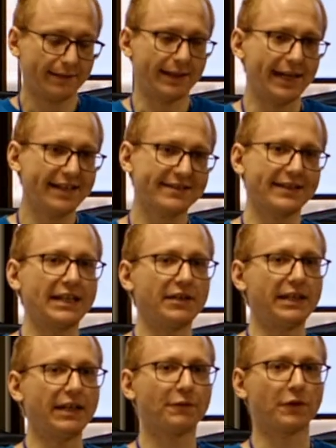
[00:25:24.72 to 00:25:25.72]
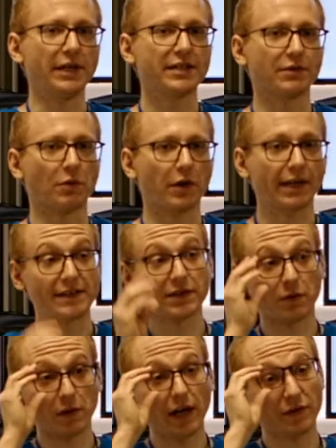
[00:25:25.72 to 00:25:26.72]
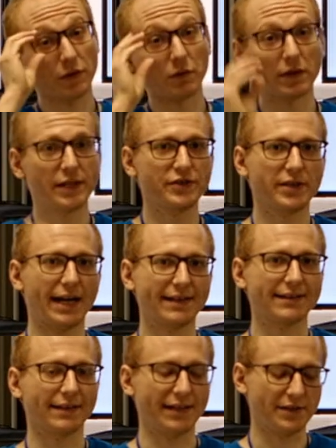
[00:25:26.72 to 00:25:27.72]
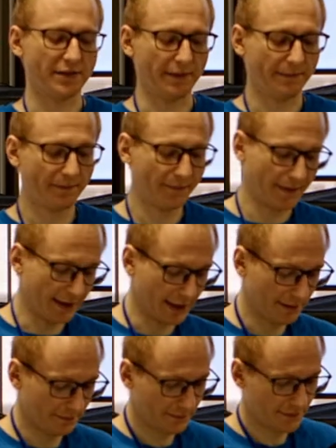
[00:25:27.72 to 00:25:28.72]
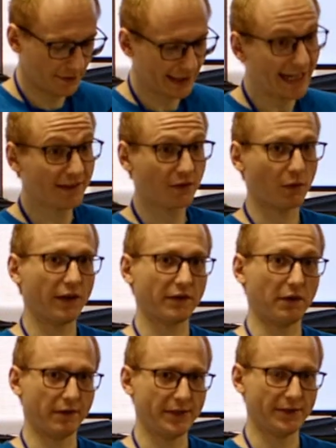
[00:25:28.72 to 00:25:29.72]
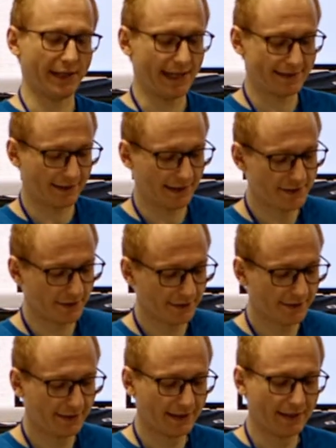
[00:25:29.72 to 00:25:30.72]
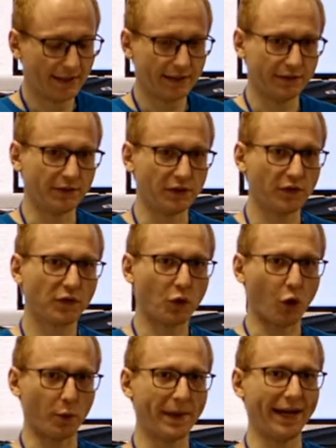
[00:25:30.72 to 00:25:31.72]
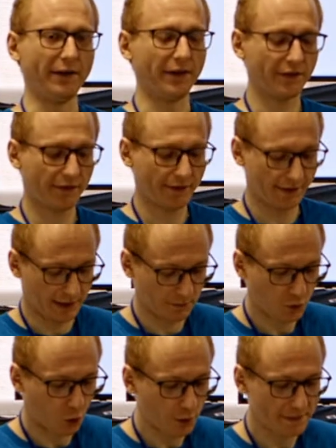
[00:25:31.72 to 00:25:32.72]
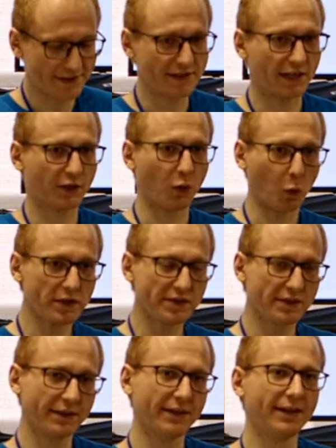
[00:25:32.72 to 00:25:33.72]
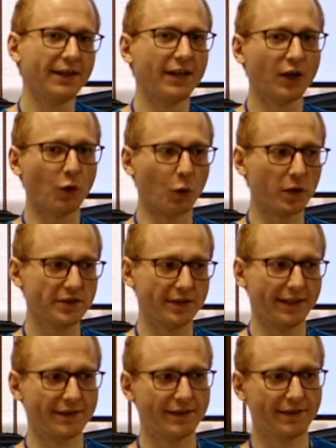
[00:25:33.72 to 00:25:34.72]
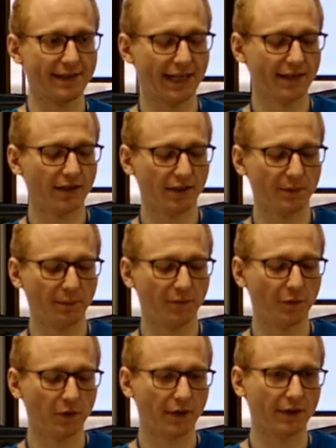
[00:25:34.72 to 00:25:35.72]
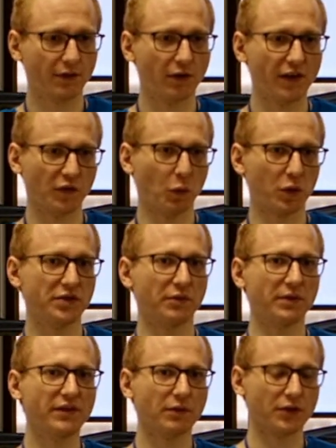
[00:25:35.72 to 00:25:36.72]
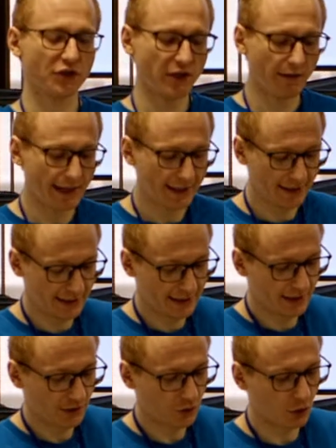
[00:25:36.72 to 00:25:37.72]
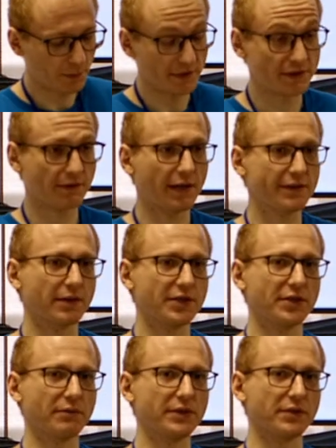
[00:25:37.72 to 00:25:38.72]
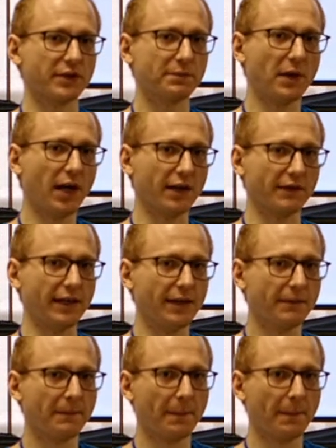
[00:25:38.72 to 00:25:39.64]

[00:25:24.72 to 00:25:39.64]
The next thing you need for it to work is cross-origin isolation. Um, to get cross-origin isolation, you use corp headers. Um, corp is not coarse. Coarse is the thing I talked about before, cross-origin resource sharing. Corp is cross-origin resource policy.